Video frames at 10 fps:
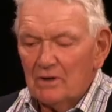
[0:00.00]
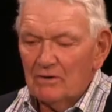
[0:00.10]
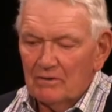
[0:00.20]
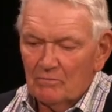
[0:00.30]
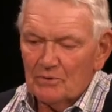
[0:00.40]

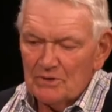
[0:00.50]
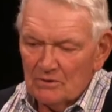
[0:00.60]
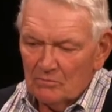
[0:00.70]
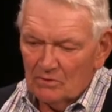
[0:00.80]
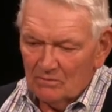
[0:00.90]
are the
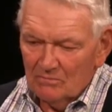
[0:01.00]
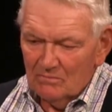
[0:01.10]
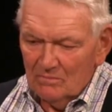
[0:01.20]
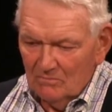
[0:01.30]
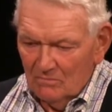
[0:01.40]
principal
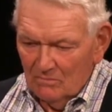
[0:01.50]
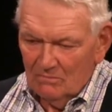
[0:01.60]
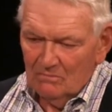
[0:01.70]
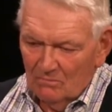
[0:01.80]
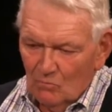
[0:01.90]

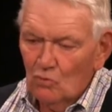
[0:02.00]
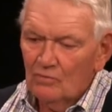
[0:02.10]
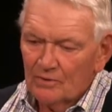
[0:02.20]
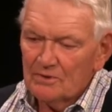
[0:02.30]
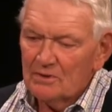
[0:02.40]

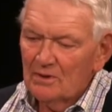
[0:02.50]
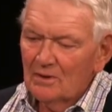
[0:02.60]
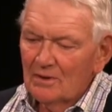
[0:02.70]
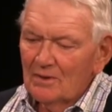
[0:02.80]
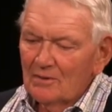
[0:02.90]
movers.
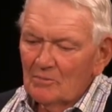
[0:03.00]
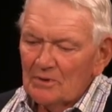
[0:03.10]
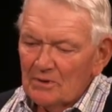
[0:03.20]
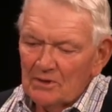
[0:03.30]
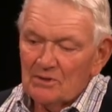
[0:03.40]
But
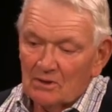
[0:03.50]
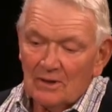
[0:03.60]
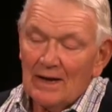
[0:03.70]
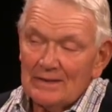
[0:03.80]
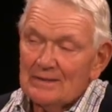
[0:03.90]
the initial
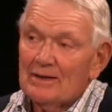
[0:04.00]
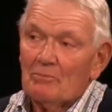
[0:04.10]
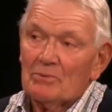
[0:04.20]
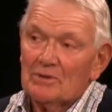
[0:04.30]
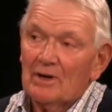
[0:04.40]

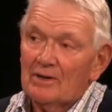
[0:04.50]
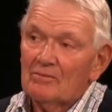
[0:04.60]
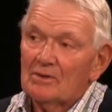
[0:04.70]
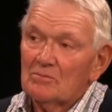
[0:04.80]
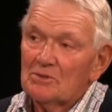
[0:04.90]
concept side of
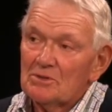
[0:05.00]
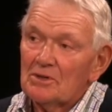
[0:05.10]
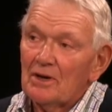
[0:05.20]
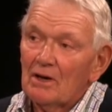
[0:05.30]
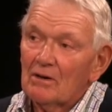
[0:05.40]
it was
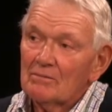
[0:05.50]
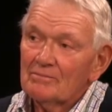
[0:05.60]
CL.